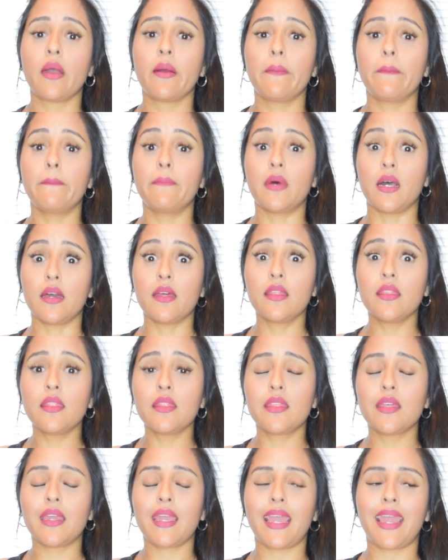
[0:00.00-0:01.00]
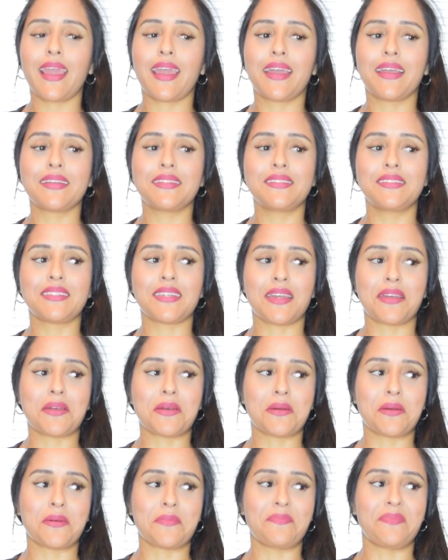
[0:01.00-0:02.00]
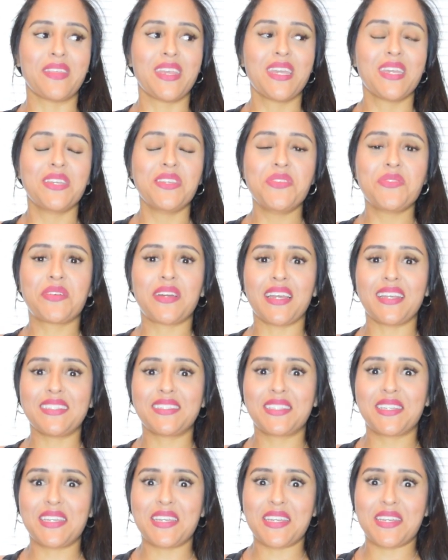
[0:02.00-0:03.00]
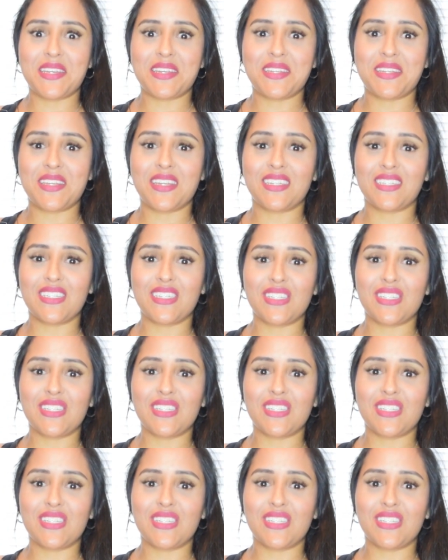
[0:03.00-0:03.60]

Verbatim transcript: month, and um, you guys can